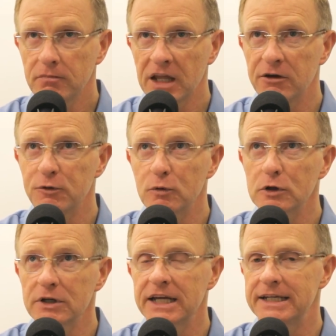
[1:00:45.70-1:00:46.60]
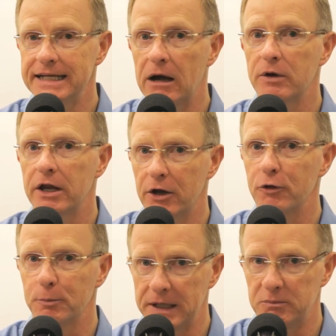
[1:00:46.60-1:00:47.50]
If you're looking down on
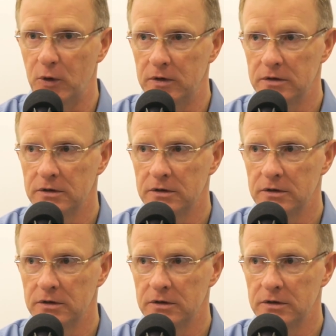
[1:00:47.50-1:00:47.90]
other people,